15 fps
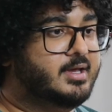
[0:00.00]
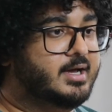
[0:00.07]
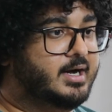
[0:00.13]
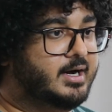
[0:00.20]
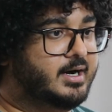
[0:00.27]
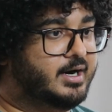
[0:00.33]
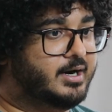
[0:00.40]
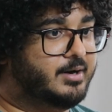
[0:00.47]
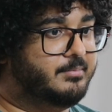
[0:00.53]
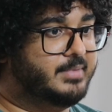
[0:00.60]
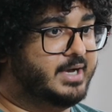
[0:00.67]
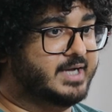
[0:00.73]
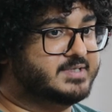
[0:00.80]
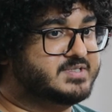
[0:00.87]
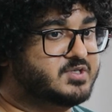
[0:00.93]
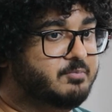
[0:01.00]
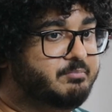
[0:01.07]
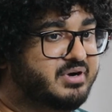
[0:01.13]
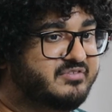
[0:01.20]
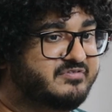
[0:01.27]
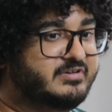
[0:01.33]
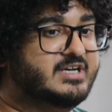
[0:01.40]
And so
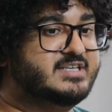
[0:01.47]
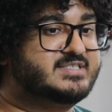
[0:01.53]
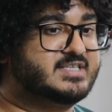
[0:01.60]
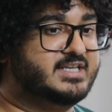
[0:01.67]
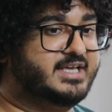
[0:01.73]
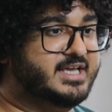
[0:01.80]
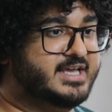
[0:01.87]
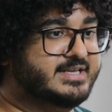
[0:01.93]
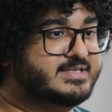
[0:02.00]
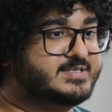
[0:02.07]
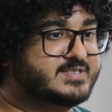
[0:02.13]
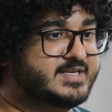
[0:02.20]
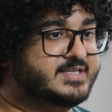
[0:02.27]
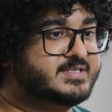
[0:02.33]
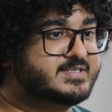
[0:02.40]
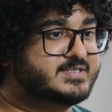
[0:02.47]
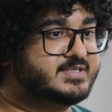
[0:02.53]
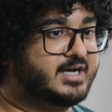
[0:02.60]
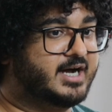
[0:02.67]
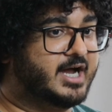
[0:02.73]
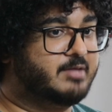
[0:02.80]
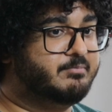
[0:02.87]
perversely, in a sense,
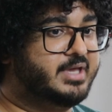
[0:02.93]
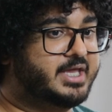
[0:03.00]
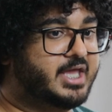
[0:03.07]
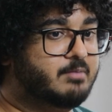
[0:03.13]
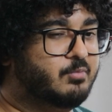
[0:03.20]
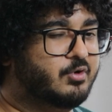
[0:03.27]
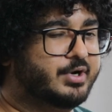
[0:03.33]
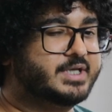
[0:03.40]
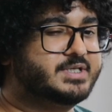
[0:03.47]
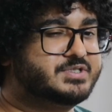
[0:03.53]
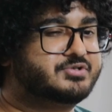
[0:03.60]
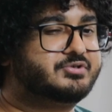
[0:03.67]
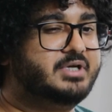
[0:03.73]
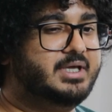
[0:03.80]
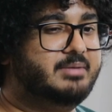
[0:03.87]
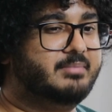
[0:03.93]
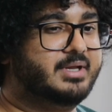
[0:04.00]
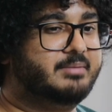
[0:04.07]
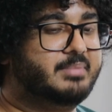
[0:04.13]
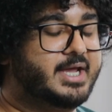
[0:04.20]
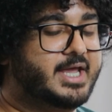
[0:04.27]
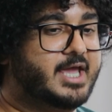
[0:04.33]
I became more extreme
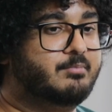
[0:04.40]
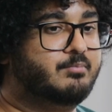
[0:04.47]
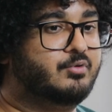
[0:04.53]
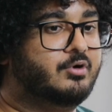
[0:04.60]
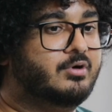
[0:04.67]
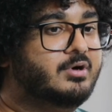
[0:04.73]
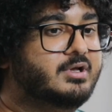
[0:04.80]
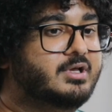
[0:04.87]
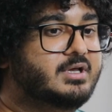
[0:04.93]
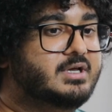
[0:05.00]
and became more,